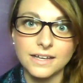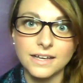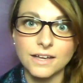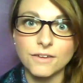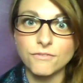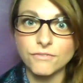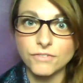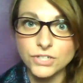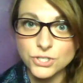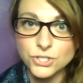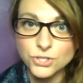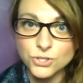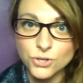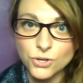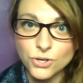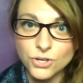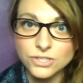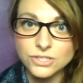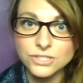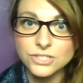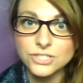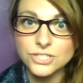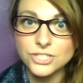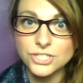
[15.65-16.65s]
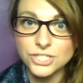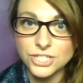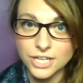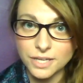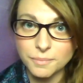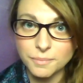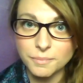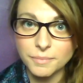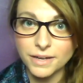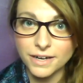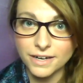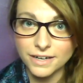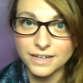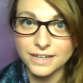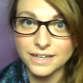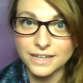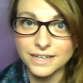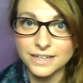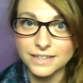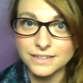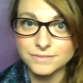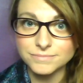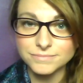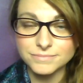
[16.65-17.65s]
official
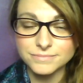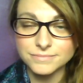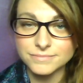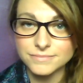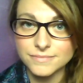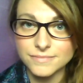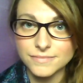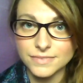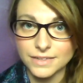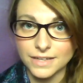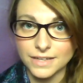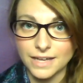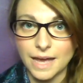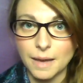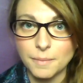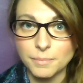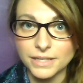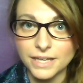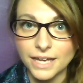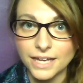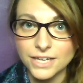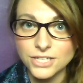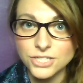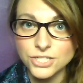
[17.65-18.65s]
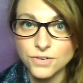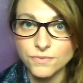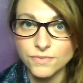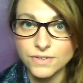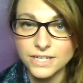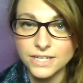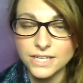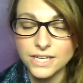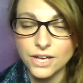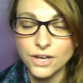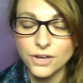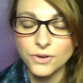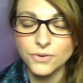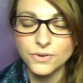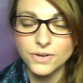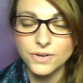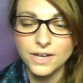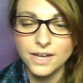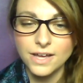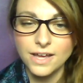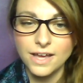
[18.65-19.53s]
Jamberry application video.